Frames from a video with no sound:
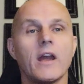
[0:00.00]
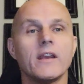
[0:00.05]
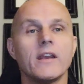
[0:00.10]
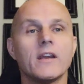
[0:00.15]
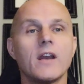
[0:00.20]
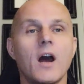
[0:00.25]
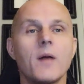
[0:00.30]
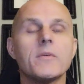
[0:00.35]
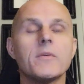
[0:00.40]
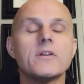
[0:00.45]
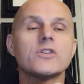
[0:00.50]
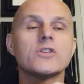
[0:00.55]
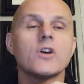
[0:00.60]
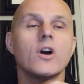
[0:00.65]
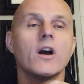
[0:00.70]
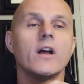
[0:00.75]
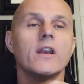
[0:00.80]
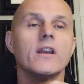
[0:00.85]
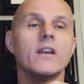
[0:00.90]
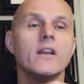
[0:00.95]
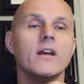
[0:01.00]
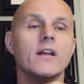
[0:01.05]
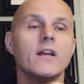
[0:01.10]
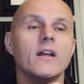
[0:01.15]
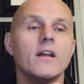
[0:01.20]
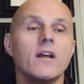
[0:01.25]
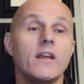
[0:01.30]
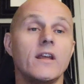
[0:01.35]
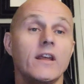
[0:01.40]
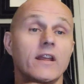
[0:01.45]
comment on
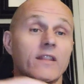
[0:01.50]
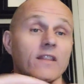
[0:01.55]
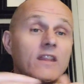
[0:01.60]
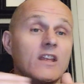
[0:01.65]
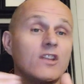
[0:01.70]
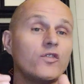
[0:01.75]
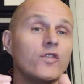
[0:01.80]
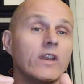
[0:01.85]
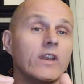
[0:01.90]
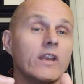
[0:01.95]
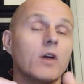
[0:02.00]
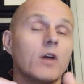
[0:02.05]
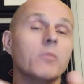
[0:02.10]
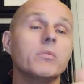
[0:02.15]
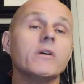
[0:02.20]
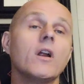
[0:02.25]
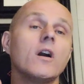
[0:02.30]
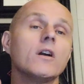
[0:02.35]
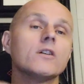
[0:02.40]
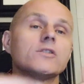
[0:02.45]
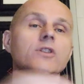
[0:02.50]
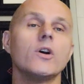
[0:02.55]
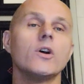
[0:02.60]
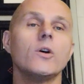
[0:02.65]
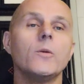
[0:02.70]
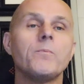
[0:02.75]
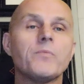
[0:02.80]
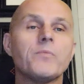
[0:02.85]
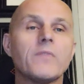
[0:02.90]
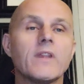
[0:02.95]
in this video, but
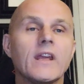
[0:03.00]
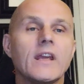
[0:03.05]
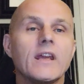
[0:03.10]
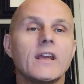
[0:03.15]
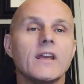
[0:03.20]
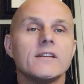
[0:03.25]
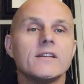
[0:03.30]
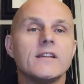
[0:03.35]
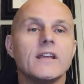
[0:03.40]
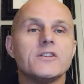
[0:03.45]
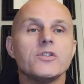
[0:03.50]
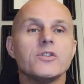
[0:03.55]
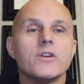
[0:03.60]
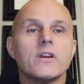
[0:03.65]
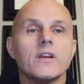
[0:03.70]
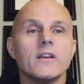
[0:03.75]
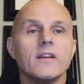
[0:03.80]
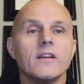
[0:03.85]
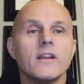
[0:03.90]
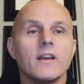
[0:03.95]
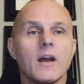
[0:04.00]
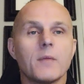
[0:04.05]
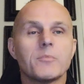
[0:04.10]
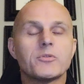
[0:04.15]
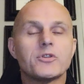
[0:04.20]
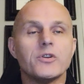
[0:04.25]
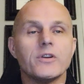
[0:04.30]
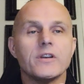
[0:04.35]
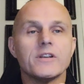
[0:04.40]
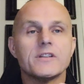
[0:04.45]
also that you can get an
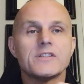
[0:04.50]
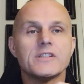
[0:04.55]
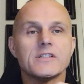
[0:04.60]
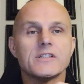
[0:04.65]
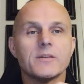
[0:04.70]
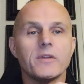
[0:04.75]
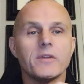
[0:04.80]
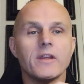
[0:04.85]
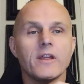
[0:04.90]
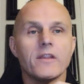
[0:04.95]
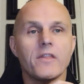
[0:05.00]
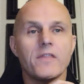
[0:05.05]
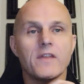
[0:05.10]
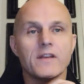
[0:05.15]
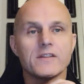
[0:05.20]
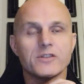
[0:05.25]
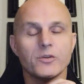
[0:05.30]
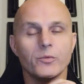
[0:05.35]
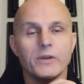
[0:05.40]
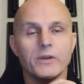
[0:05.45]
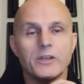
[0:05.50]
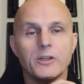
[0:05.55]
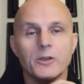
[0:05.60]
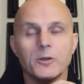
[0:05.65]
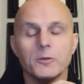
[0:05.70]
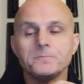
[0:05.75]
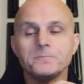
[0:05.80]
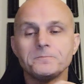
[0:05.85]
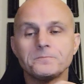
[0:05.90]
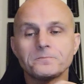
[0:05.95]
opportunity to see some of the other things that we
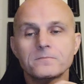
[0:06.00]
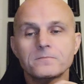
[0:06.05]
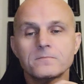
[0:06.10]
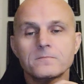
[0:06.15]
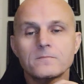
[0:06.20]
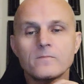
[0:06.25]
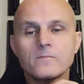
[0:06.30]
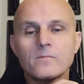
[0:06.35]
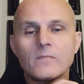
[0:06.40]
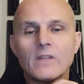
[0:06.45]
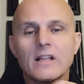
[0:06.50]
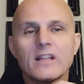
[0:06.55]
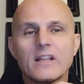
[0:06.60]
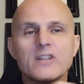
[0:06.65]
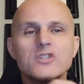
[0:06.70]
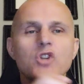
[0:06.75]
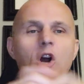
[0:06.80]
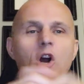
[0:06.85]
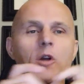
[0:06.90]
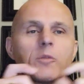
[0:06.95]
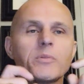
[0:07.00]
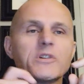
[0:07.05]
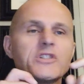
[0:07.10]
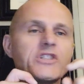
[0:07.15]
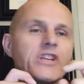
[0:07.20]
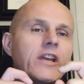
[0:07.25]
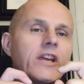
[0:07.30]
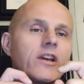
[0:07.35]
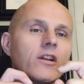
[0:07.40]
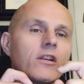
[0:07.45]
do. Let's talk
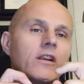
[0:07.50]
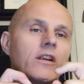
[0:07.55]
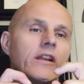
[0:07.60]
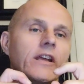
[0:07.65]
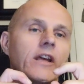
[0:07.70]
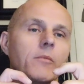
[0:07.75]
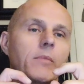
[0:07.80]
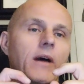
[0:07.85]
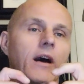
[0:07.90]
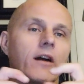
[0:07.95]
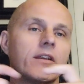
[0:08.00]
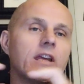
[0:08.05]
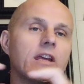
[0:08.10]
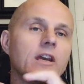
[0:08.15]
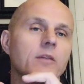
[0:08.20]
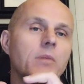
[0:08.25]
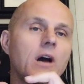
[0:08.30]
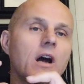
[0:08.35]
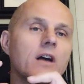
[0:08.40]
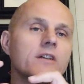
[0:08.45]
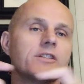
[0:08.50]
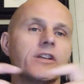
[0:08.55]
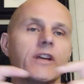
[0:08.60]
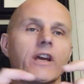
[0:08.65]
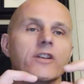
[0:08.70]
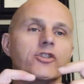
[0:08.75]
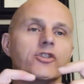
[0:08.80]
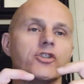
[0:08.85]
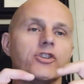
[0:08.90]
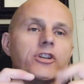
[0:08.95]
particularly about kickboxing
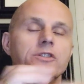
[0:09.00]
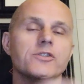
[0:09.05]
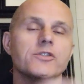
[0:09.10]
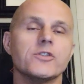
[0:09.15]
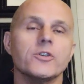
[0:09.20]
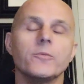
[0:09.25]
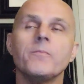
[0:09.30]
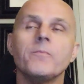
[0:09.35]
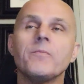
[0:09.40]
and jiu-jitsu.